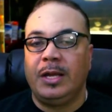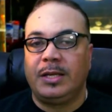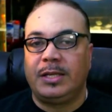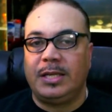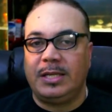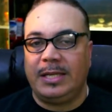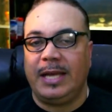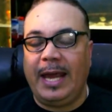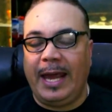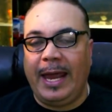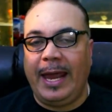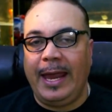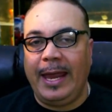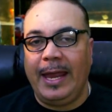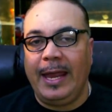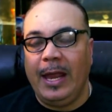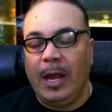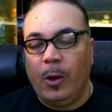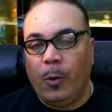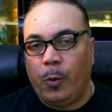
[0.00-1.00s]

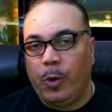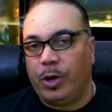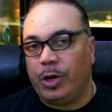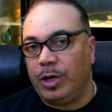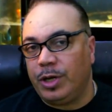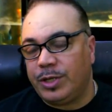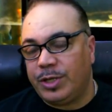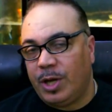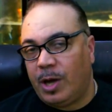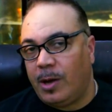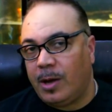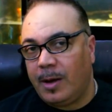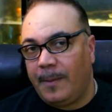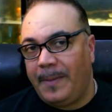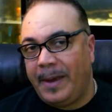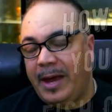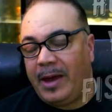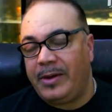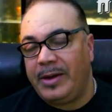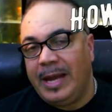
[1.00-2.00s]
Today we're going to talk
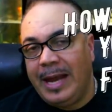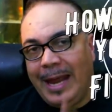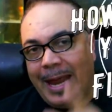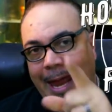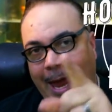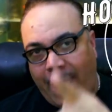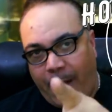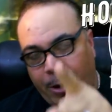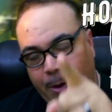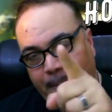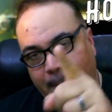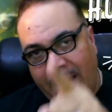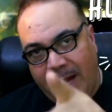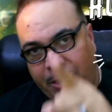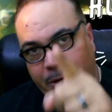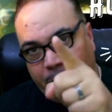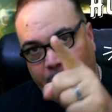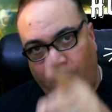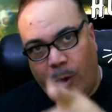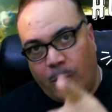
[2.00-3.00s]
about how to
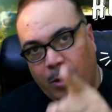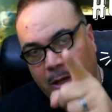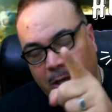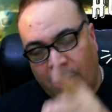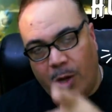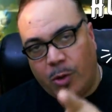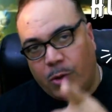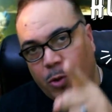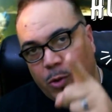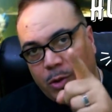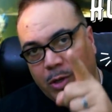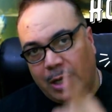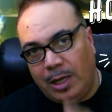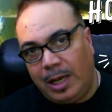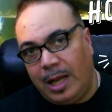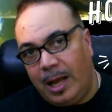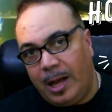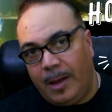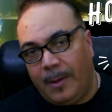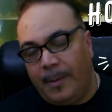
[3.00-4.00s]
make your own local
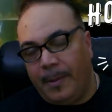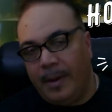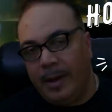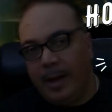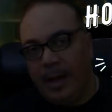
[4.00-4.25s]
club.